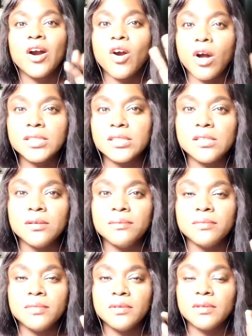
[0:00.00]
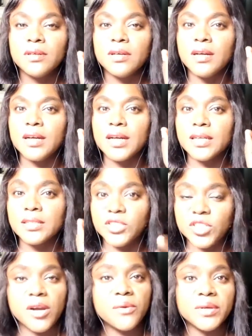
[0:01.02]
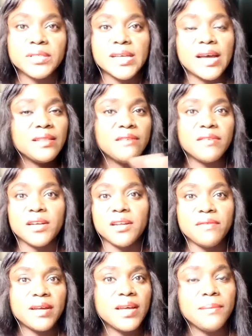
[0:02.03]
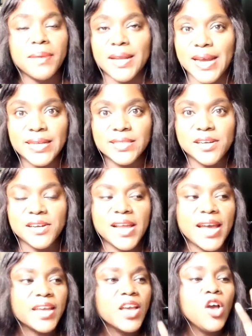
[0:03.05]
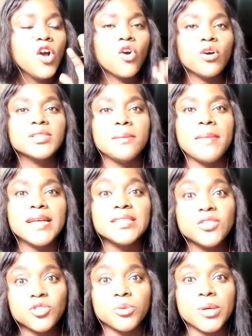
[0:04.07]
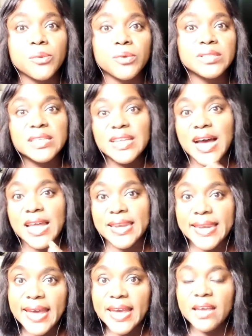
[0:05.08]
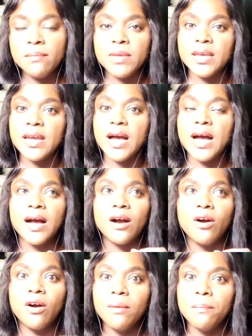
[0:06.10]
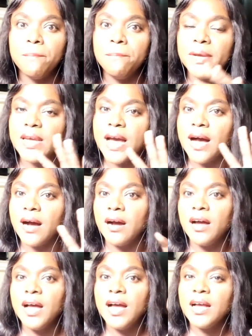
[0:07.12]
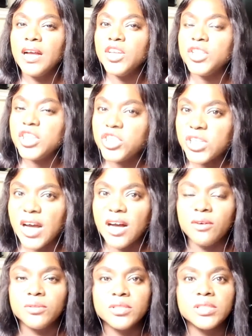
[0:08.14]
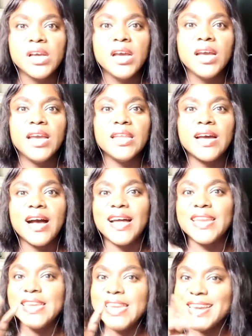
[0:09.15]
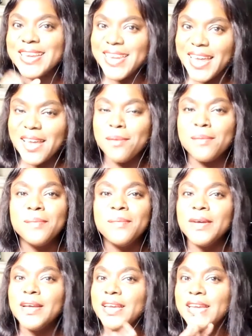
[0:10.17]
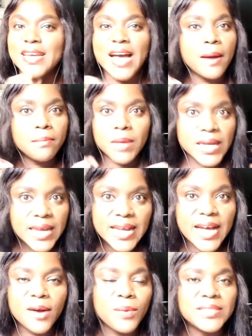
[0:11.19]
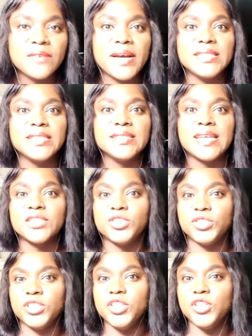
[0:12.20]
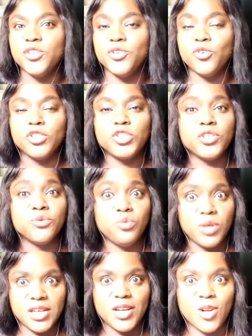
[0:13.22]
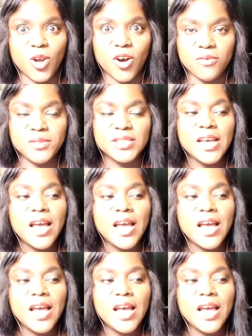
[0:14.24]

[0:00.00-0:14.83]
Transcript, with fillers: Costume jerrys are never, never a bad idea. Like customizing jewelries in her name, in her, in her initials, in her nickname, in her moniker, whatever it is that she knows she really loves.